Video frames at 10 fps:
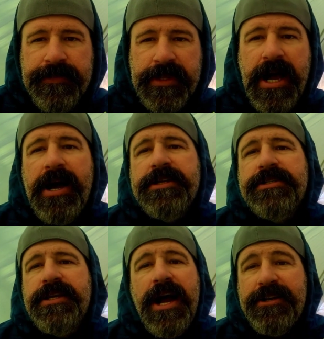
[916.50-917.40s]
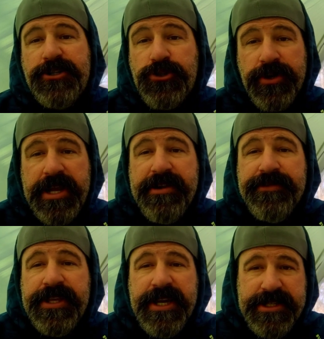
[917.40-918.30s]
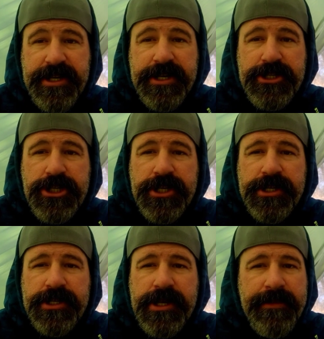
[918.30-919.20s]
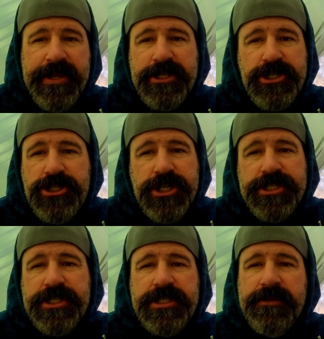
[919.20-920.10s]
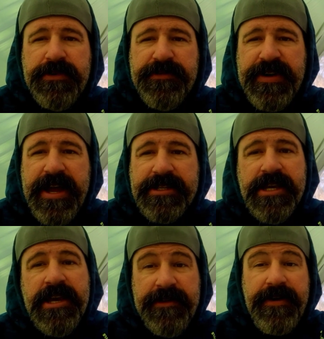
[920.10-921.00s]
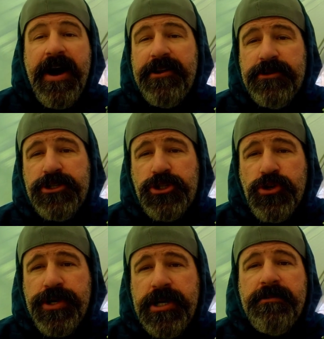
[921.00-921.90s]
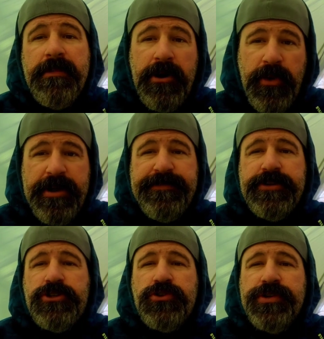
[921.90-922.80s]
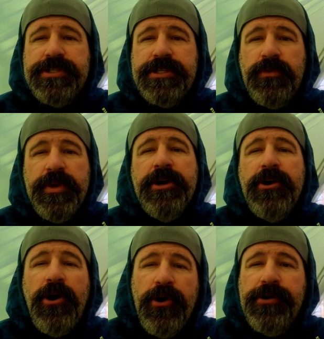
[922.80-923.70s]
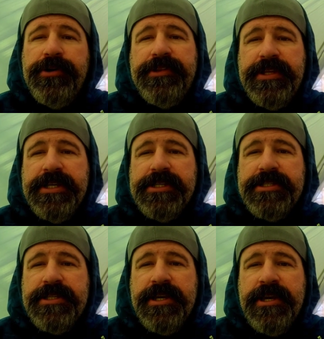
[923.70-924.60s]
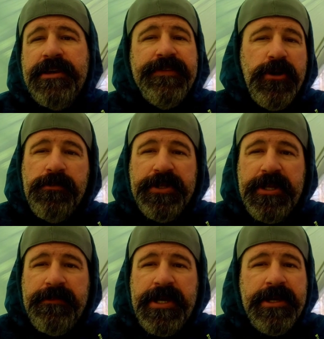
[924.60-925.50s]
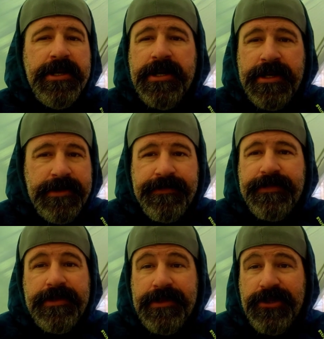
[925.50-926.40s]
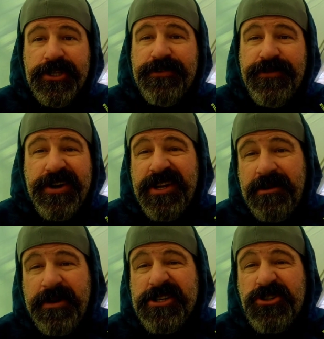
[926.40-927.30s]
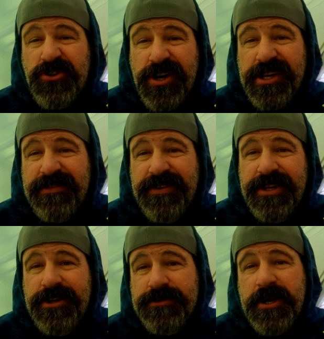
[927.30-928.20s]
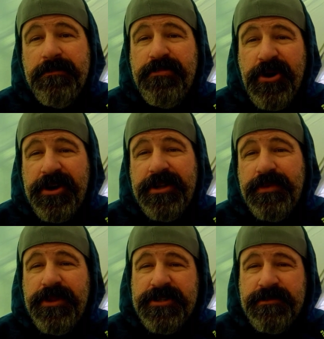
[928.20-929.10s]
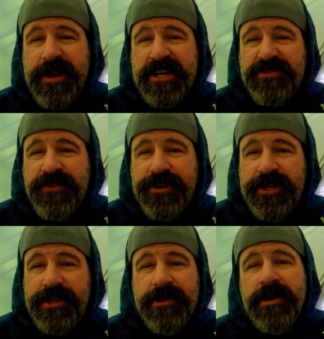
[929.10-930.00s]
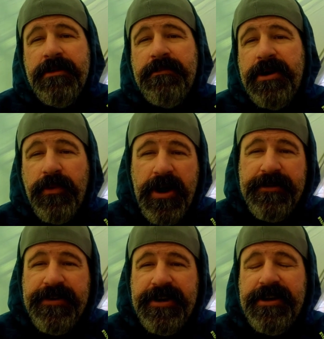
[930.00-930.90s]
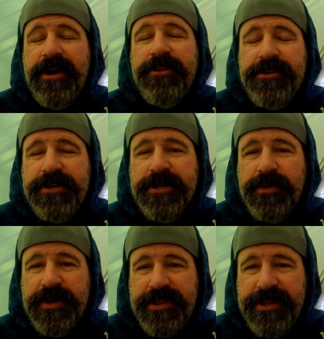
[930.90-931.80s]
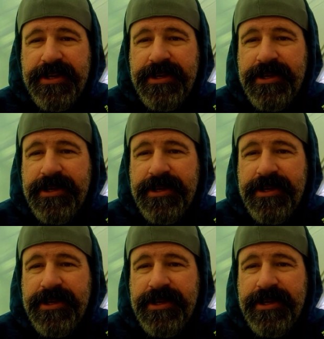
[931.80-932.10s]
Guys, I destroy everything I touch. I mean, it's just a simple fact. If I don't destroy it, my wife destroys it. We are hard on things. If you don't believe me, look at the front end of my truck in videos. I bought it with a smashed front end. My wife hit another deer with it,